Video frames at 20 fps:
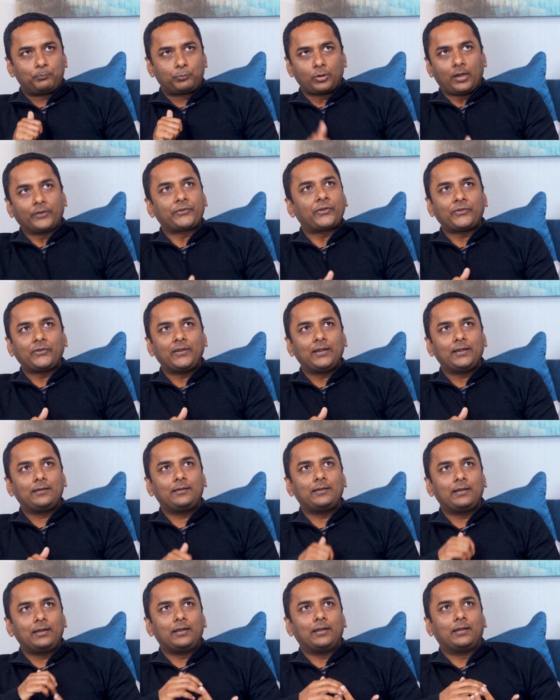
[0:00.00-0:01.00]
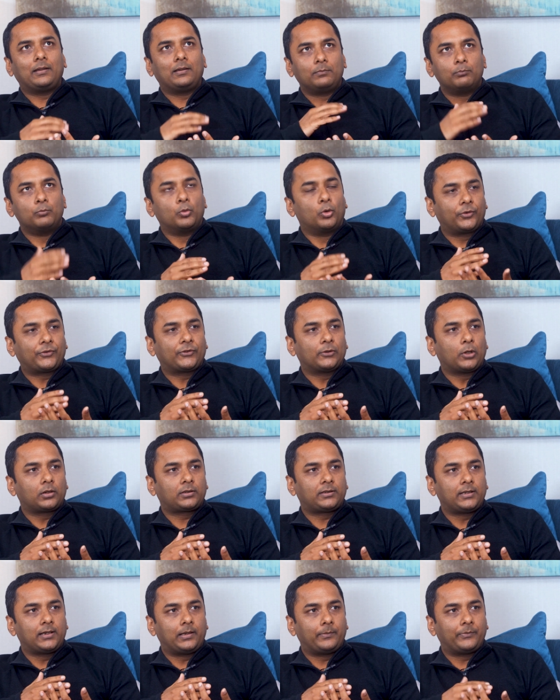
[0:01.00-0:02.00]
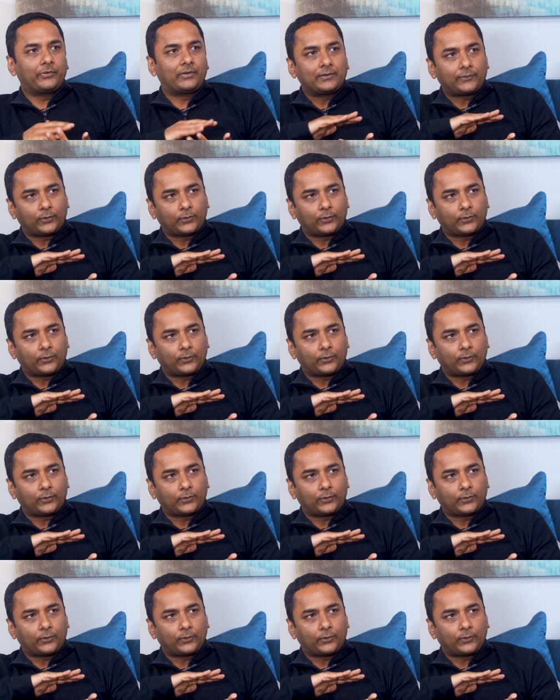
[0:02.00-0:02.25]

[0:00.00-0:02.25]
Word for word: processing in Moore's law terms,